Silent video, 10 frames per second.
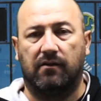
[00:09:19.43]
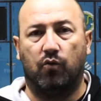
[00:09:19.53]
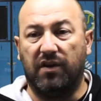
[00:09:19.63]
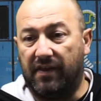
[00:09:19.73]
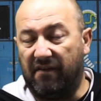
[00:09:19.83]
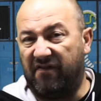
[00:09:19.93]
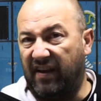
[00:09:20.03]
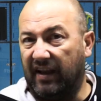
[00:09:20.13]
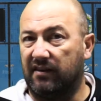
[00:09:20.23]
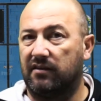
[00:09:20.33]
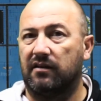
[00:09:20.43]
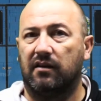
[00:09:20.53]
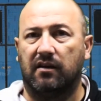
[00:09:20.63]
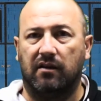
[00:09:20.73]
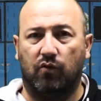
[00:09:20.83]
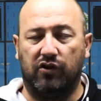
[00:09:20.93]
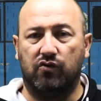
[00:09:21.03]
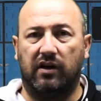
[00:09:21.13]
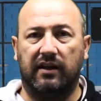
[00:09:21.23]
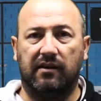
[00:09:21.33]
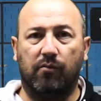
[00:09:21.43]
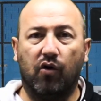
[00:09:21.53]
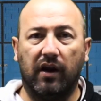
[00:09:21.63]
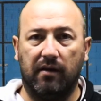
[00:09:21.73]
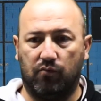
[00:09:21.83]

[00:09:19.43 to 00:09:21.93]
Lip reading: with the effects. When you are in the volley,